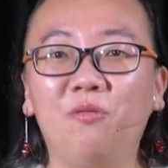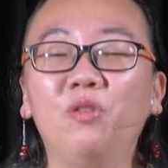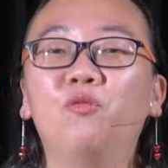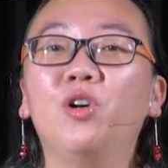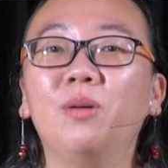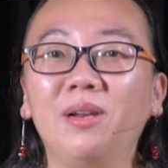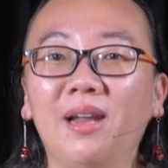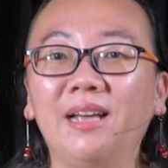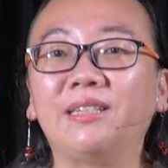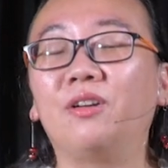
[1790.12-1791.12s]

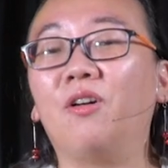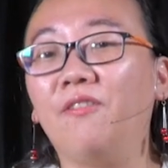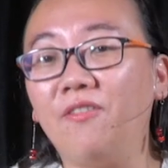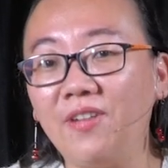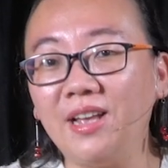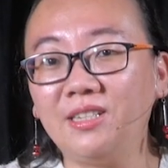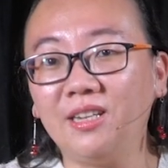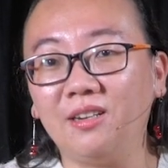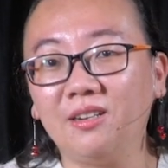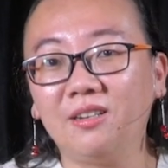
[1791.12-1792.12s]
and
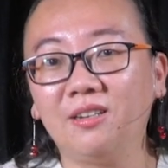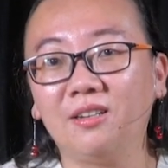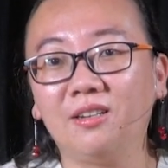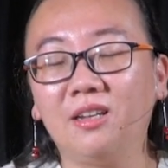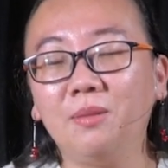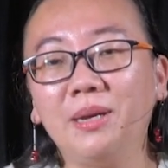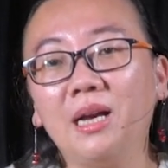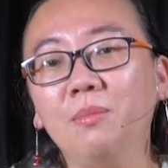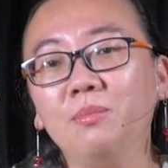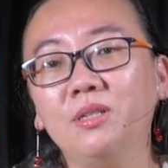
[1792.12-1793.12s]
confess it, it
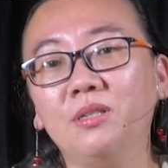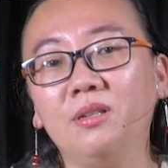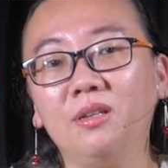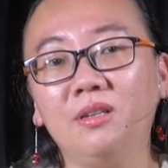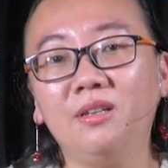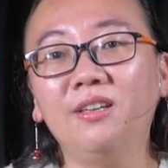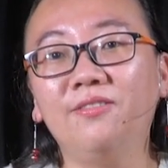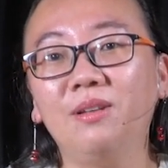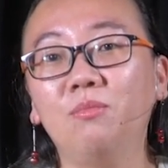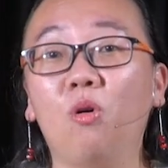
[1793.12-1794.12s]
becomes
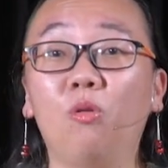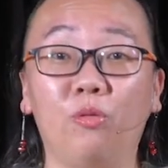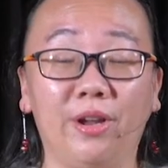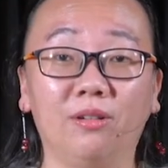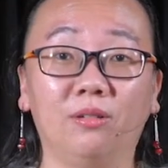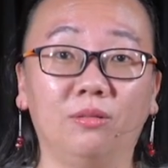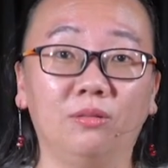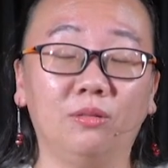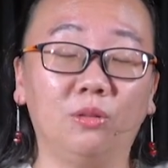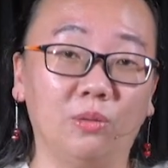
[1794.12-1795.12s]
even more
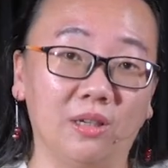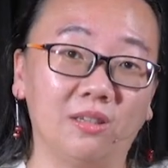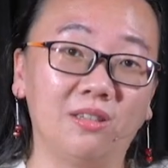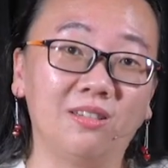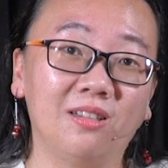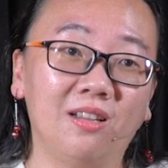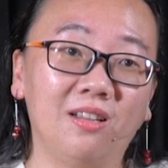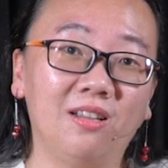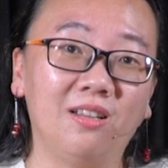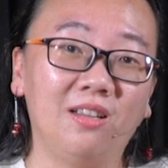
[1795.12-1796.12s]
real to us.
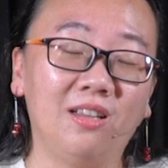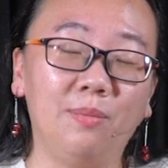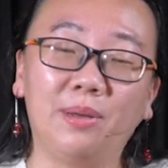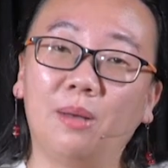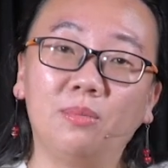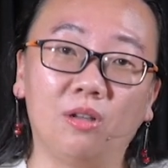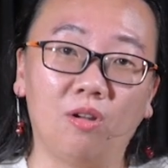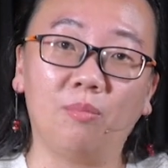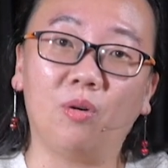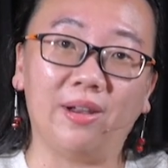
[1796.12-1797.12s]
It becomes a
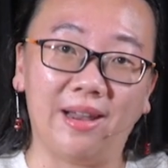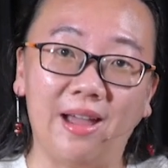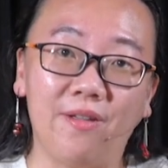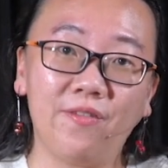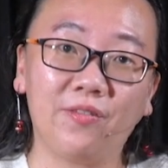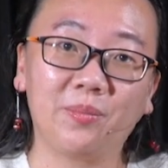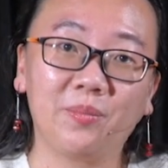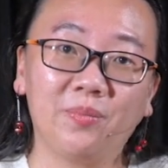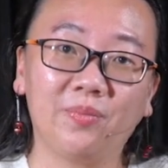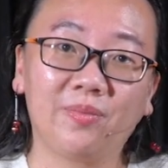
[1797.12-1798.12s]
lot more alive.
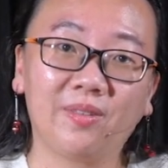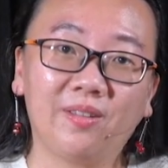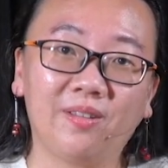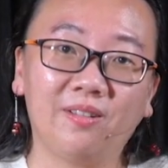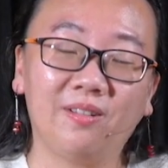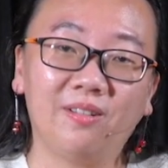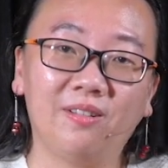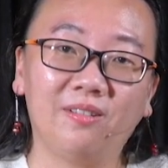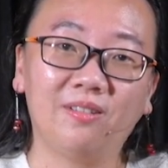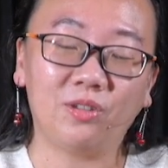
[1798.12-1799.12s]

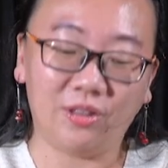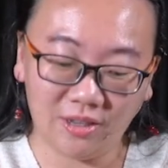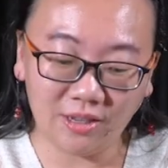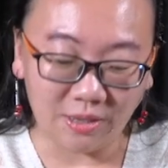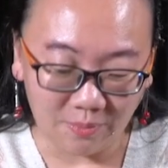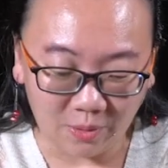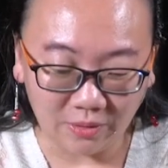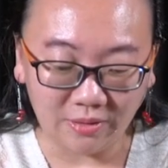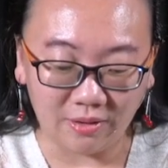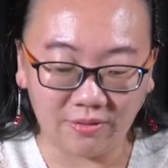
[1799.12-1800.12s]
So I think it's
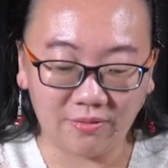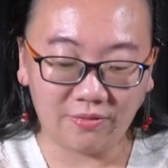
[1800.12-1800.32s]
important,